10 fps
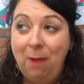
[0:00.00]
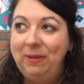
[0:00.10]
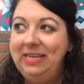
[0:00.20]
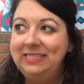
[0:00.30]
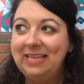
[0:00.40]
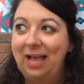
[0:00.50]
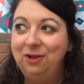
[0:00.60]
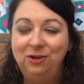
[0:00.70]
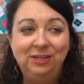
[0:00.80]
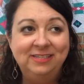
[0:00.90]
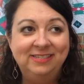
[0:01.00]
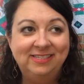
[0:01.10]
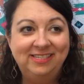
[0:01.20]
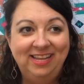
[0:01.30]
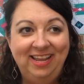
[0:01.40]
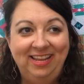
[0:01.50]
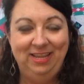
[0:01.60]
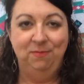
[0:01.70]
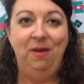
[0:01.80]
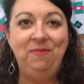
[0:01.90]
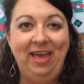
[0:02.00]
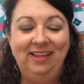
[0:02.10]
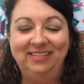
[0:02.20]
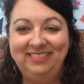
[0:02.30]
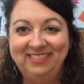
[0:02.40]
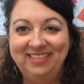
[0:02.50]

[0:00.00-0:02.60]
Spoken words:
Because I couldn't get my balance,